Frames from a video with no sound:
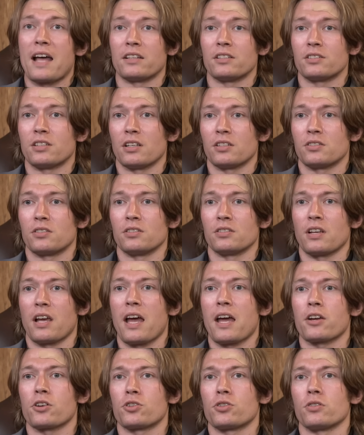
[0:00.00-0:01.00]
ancestors'
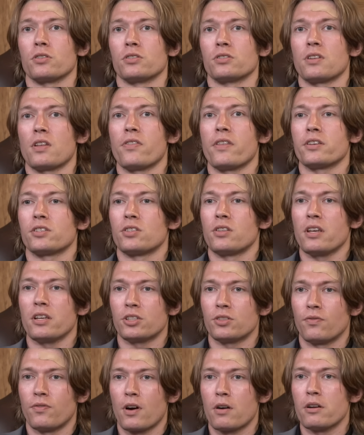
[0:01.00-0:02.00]
actions. Then there's
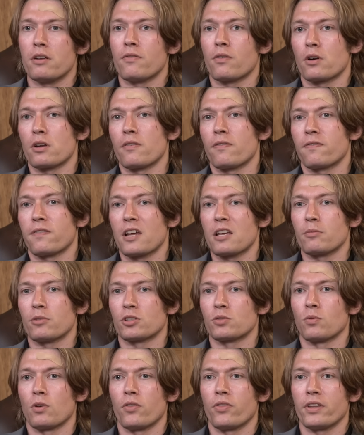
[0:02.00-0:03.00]
this very, very
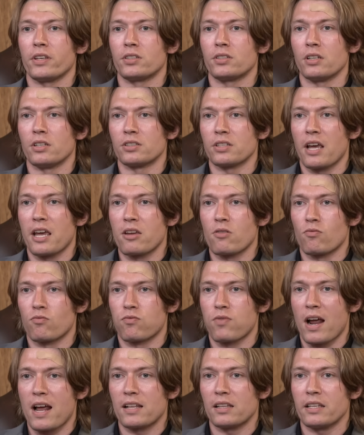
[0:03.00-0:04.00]
famous one. This is a
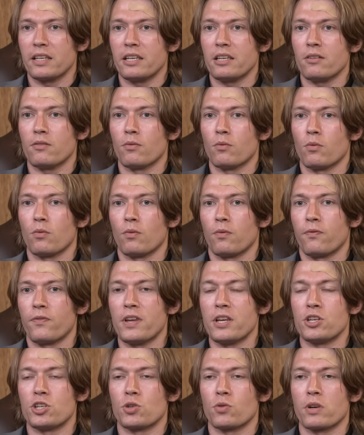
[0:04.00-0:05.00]
rally
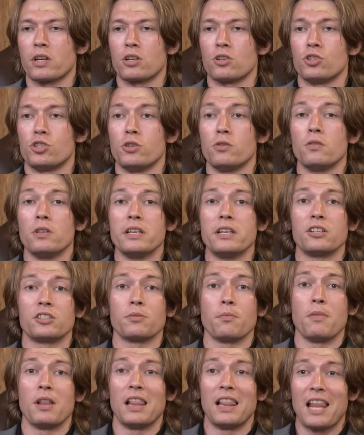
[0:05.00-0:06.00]
featuring Julius
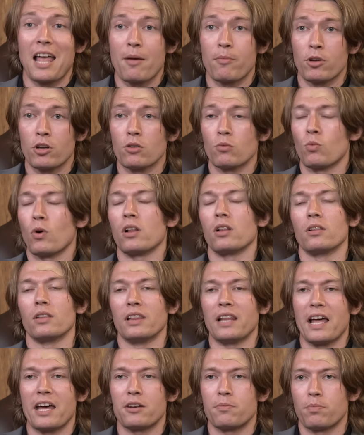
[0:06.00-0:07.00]
Malema, well,
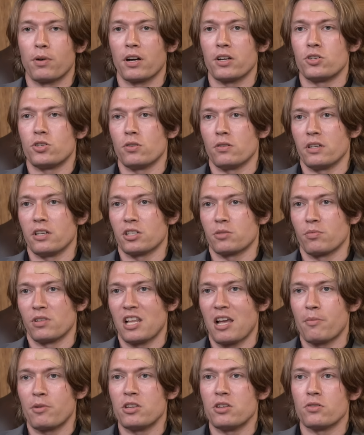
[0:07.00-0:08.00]
led by Julius
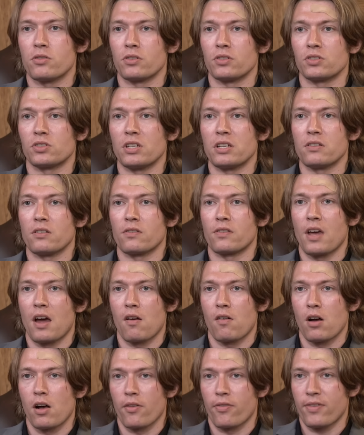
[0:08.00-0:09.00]
Malema. You can see that
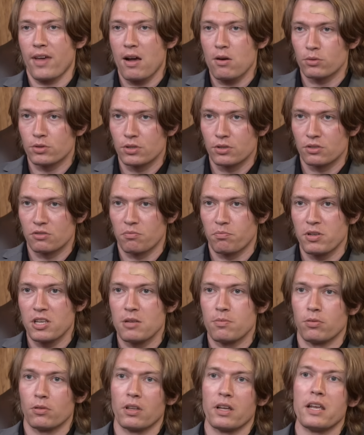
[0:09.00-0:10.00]
there are thousands of
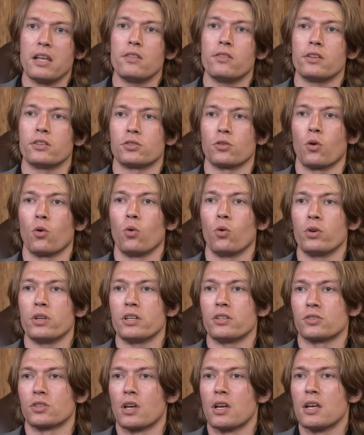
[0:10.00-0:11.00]
people in this
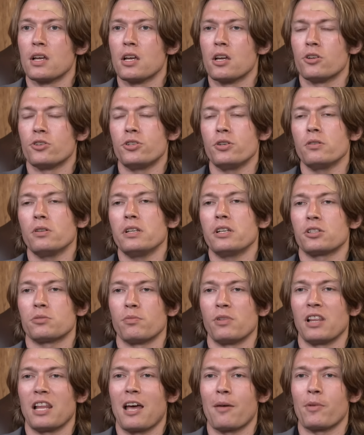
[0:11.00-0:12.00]
audience. Julius
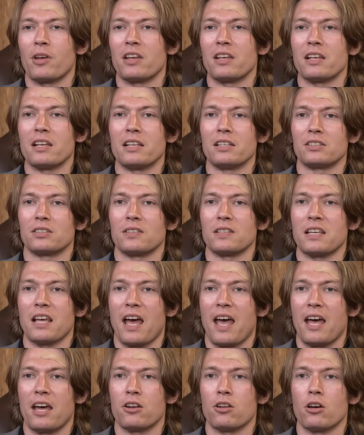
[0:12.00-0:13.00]
Malema is the
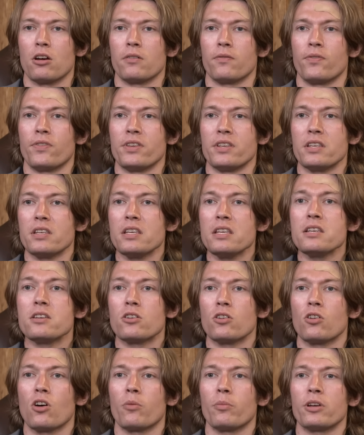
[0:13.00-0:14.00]
head of the
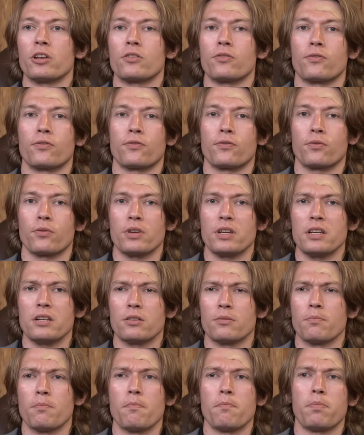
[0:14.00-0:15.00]
Economic
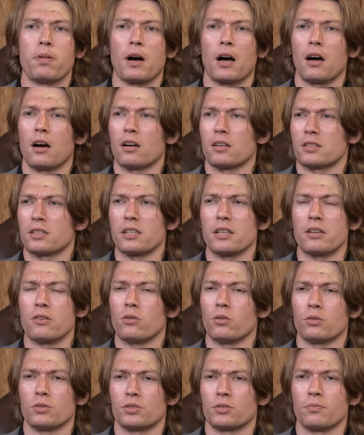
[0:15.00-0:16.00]
Freedom Party,
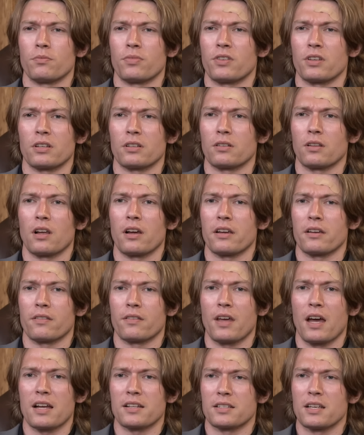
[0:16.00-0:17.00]
or something like
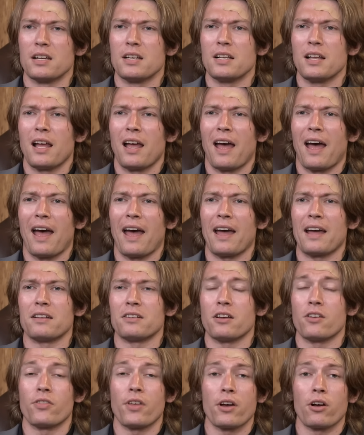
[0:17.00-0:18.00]
that. And
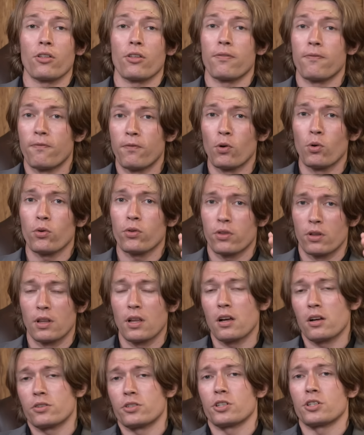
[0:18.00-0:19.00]
they are the 4th
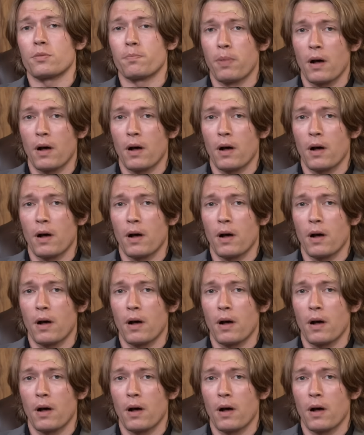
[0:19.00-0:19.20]
largest